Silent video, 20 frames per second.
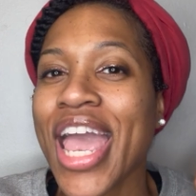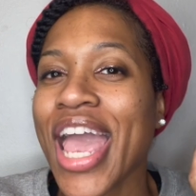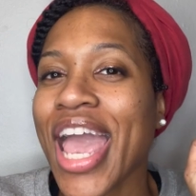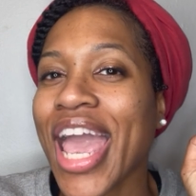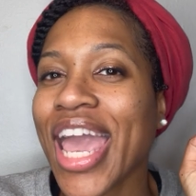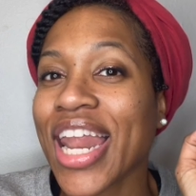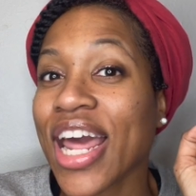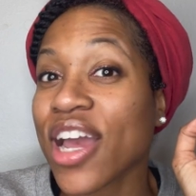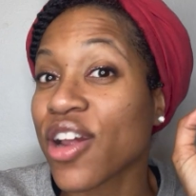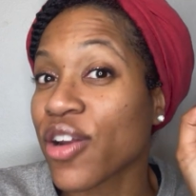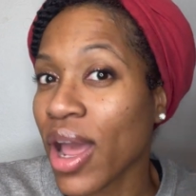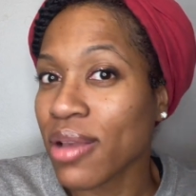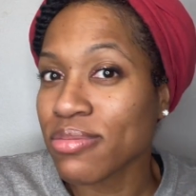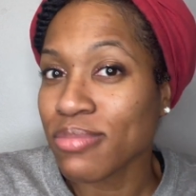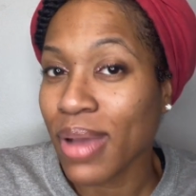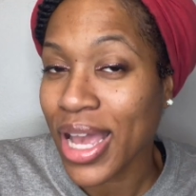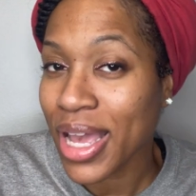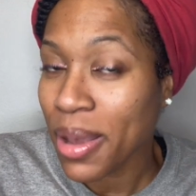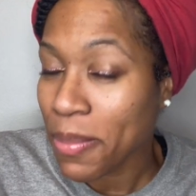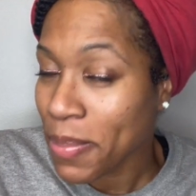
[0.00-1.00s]
And I grabbed
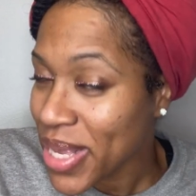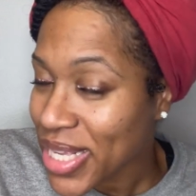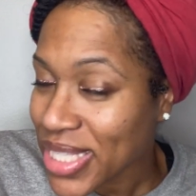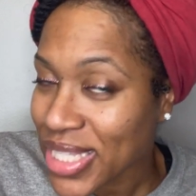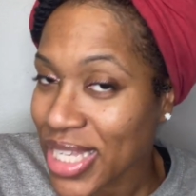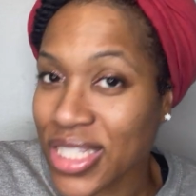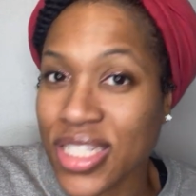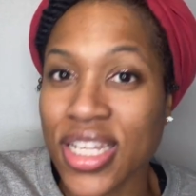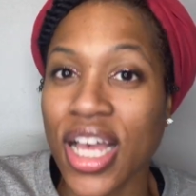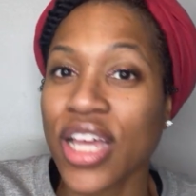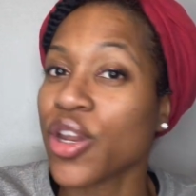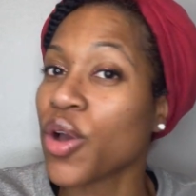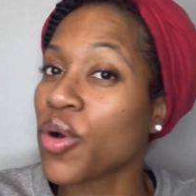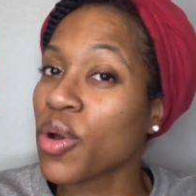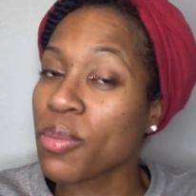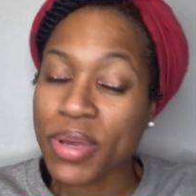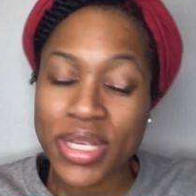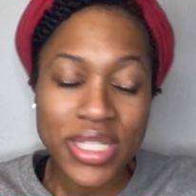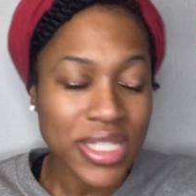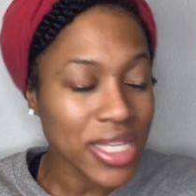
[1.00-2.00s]
my hibiscus, because I know
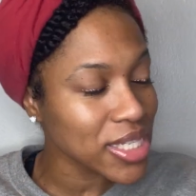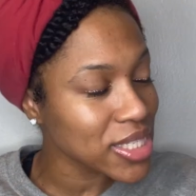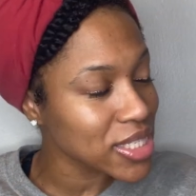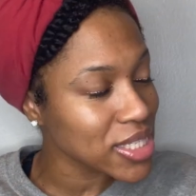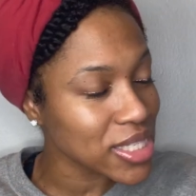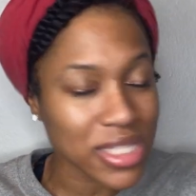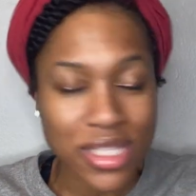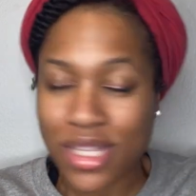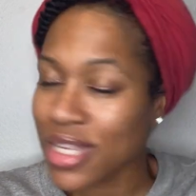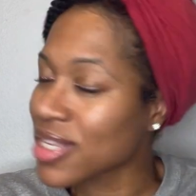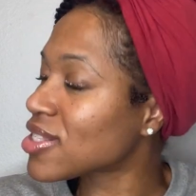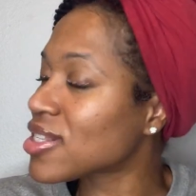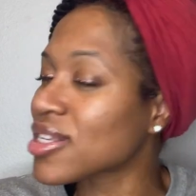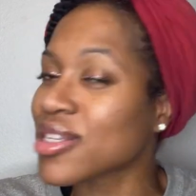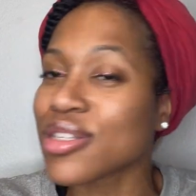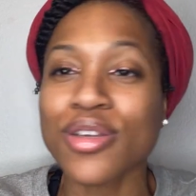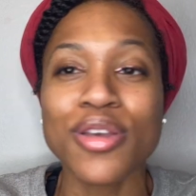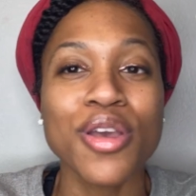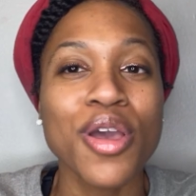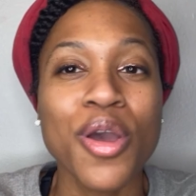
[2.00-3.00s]
hibiscus is, is,
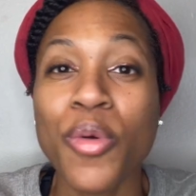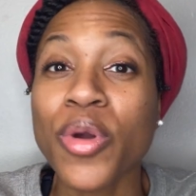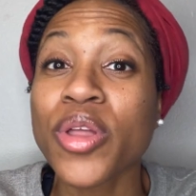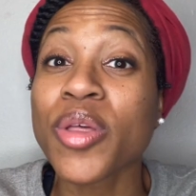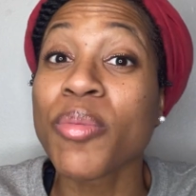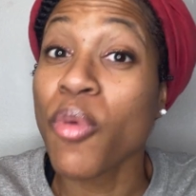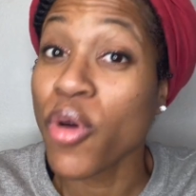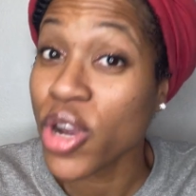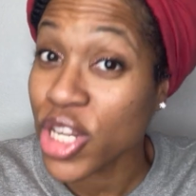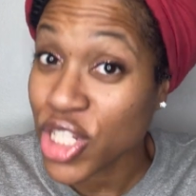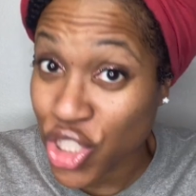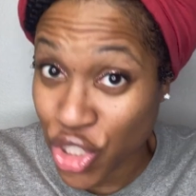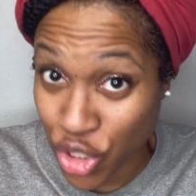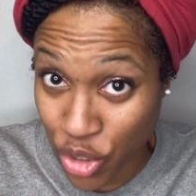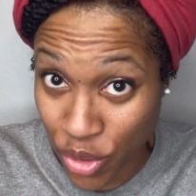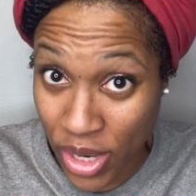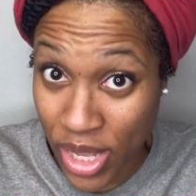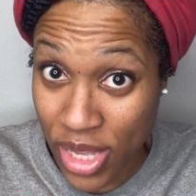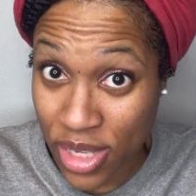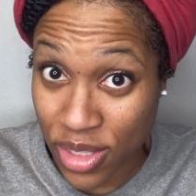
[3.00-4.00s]
is where the
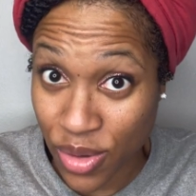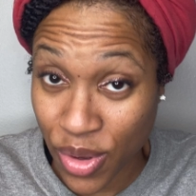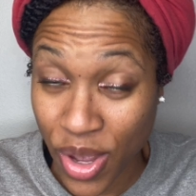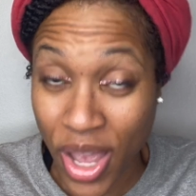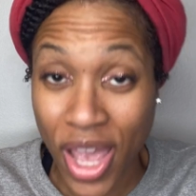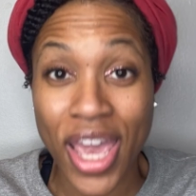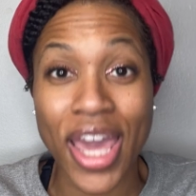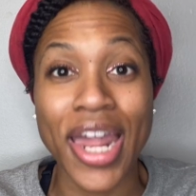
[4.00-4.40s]
moisture is, okay?